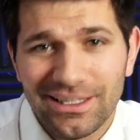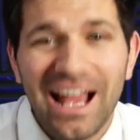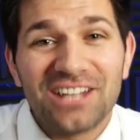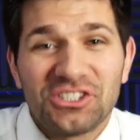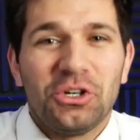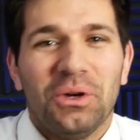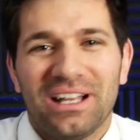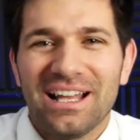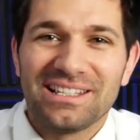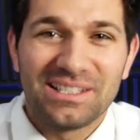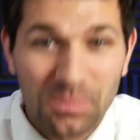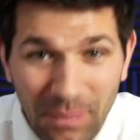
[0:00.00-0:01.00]
How's it going,
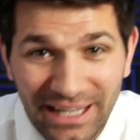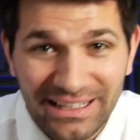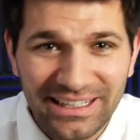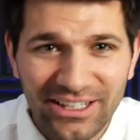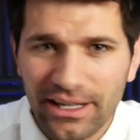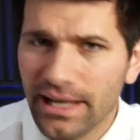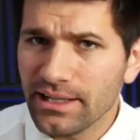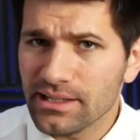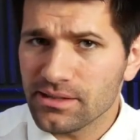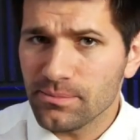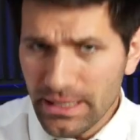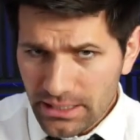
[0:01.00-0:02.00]
guys? It's Mike here, and
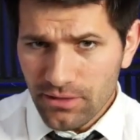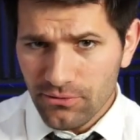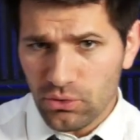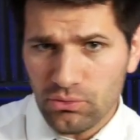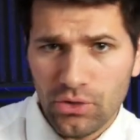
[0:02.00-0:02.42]
as many of you